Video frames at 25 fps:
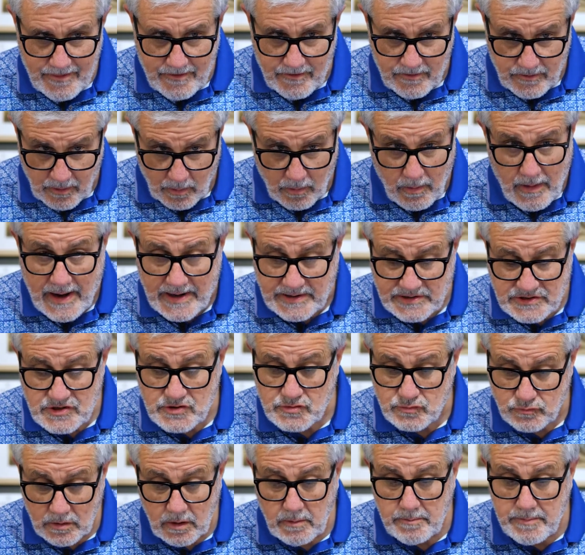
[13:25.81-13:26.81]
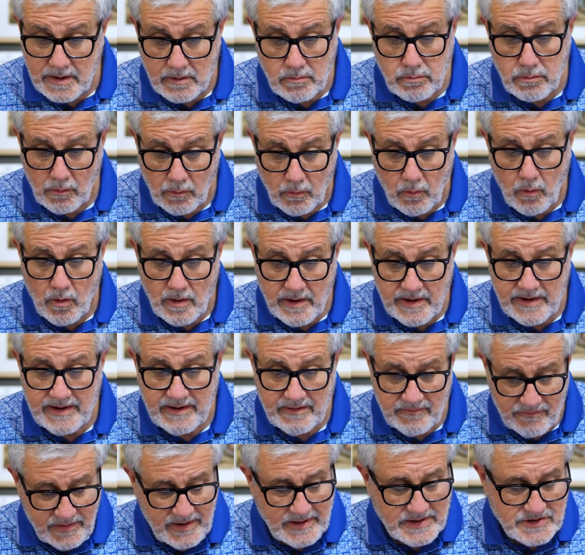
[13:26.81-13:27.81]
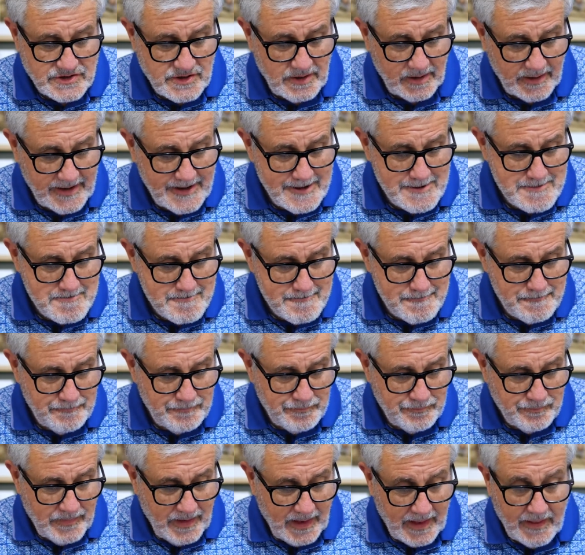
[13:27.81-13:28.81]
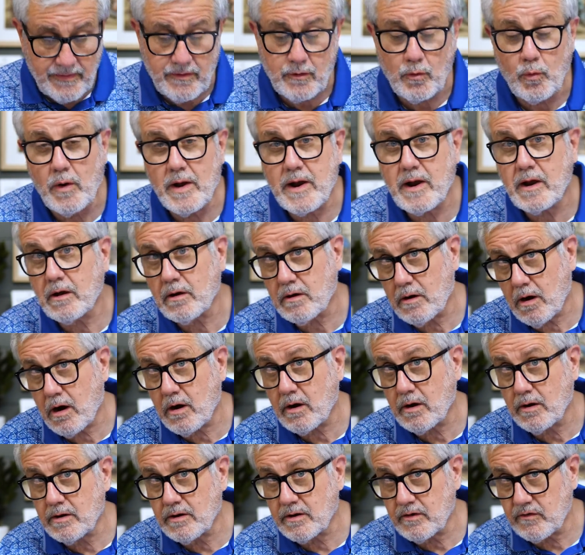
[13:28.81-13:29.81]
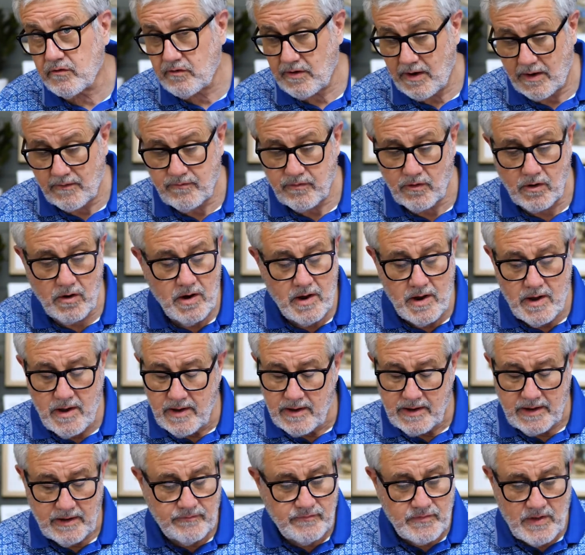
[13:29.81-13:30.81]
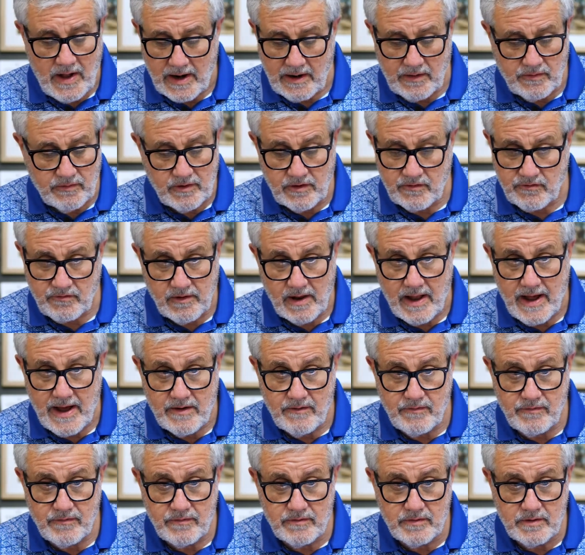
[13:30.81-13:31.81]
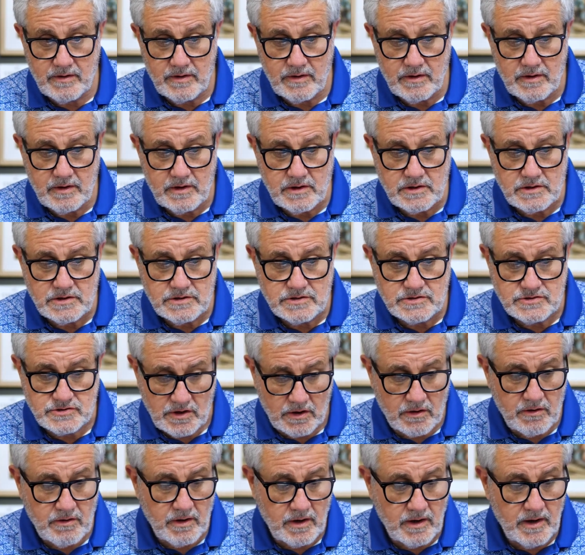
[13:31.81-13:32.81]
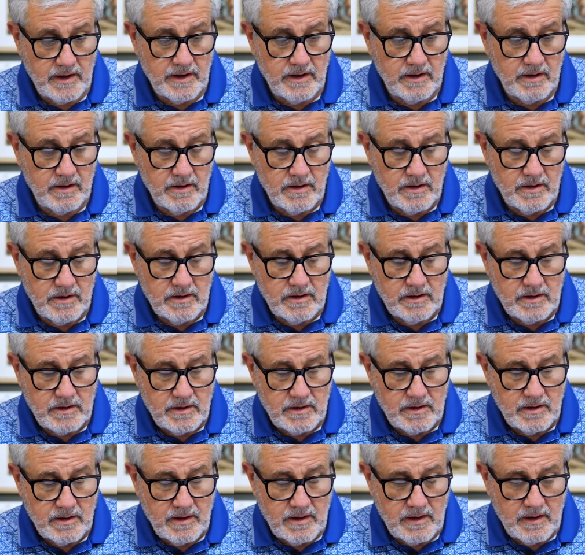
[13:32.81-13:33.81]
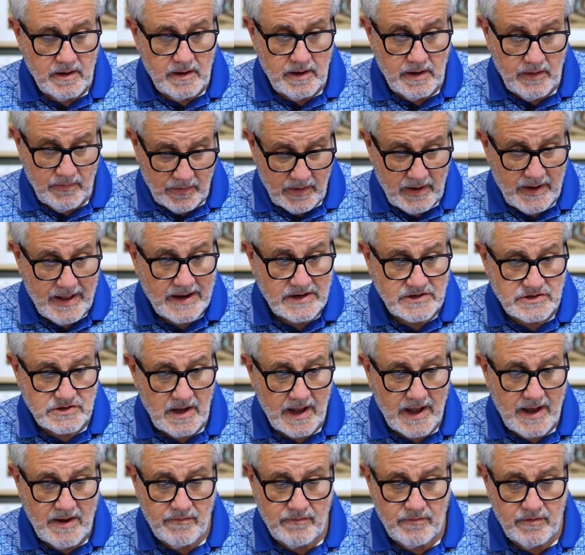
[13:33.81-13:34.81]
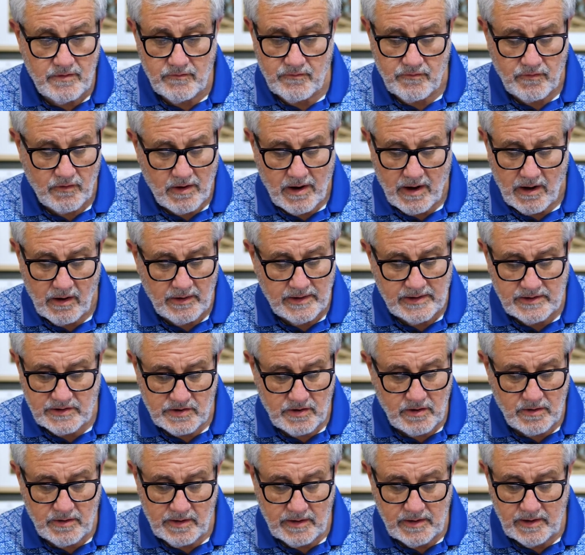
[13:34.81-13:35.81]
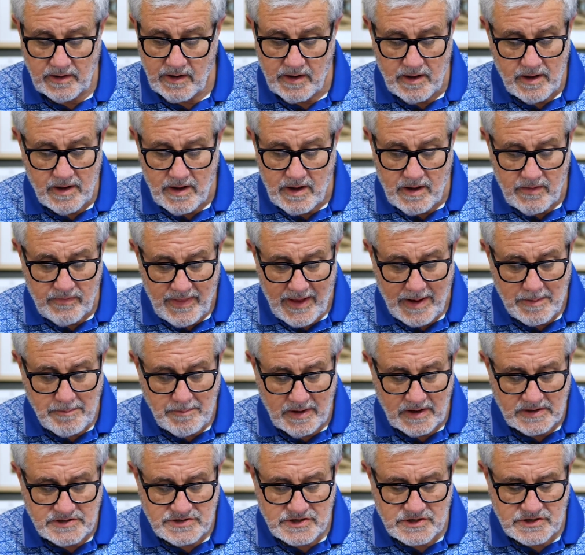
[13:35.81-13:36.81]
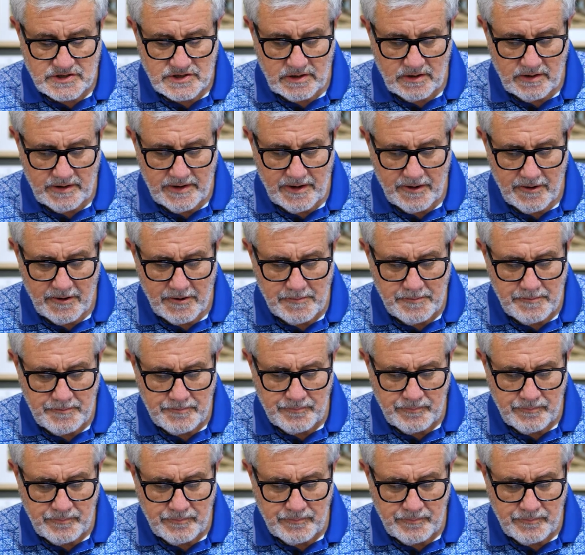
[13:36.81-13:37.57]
The righteous will be rewarded eventually, and the wicked are going to suffer, if not in this life, certainly in the next life, for all eternity. That much is clear.